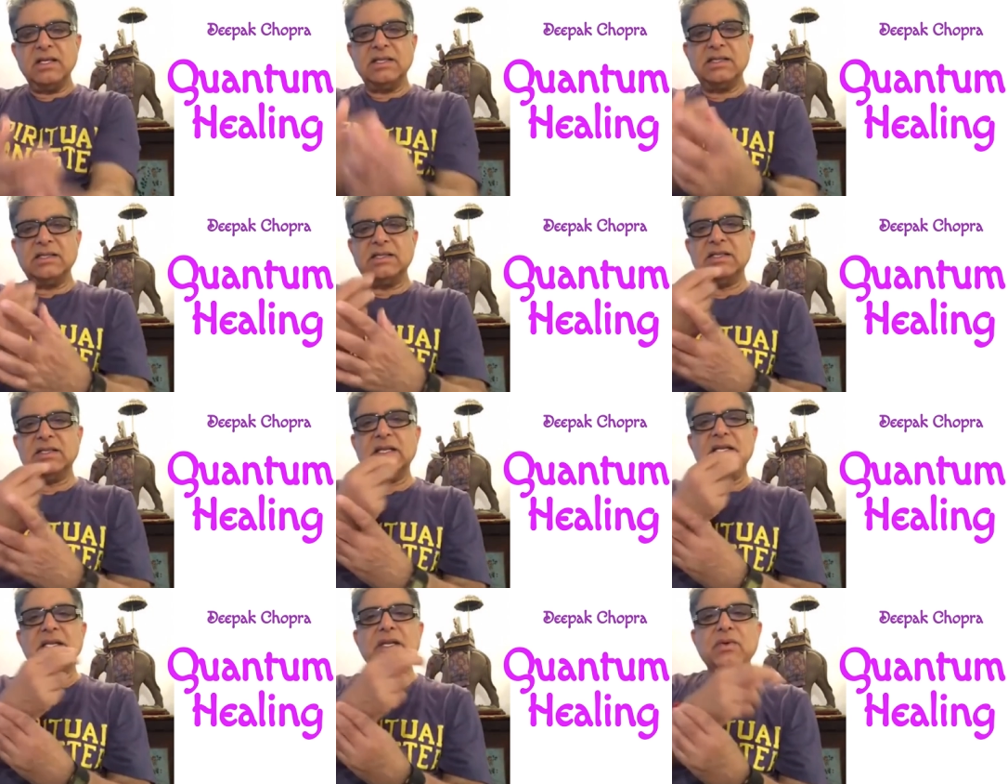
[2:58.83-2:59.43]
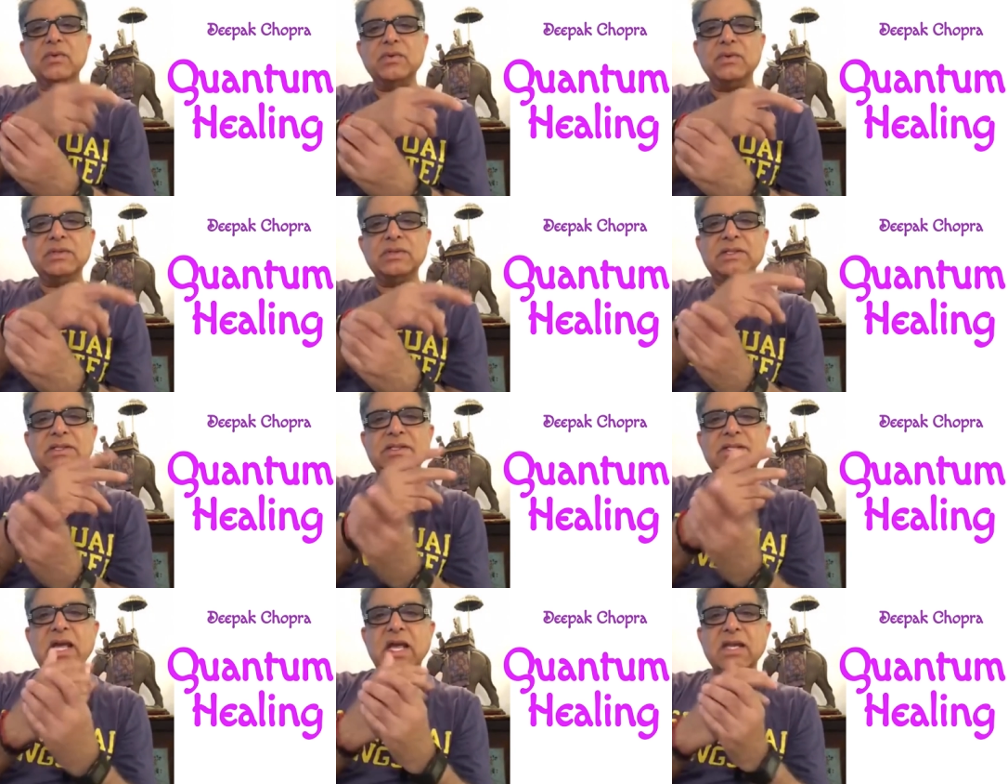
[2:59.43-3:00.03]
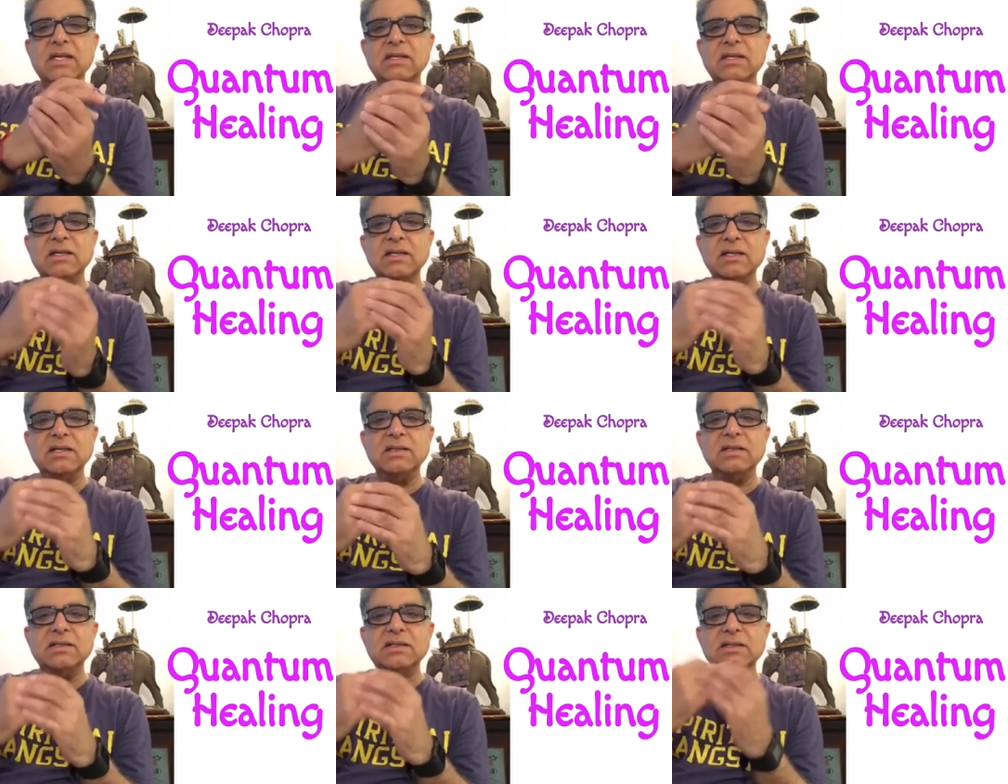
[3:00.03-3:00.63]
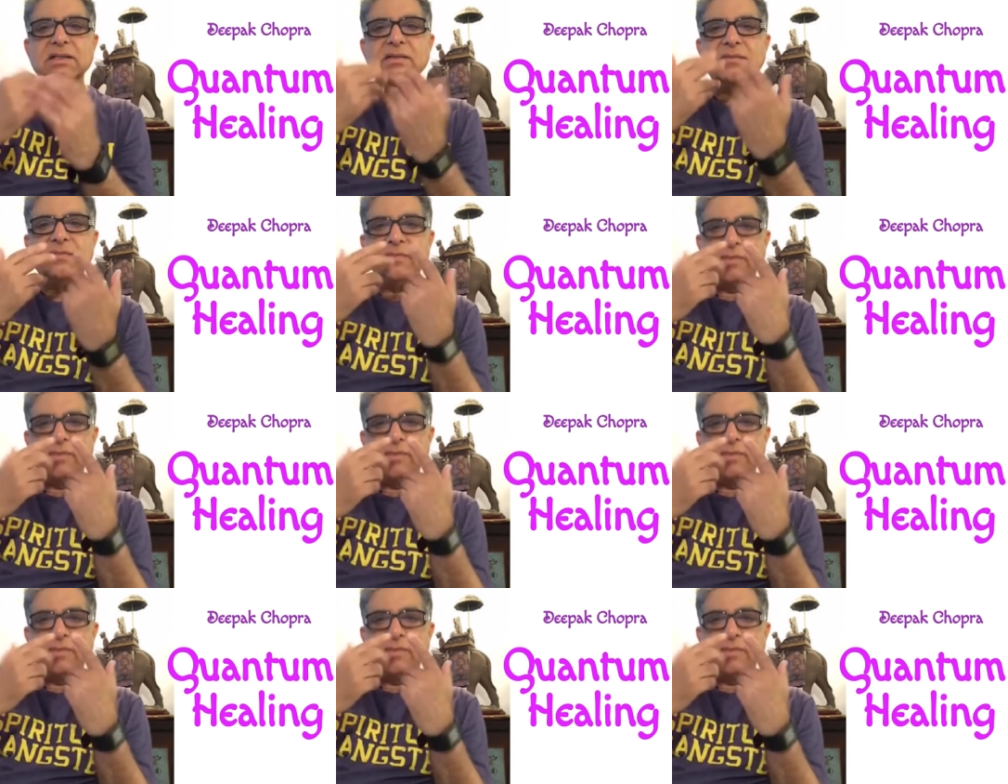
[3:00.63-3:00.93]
sinews, tendons.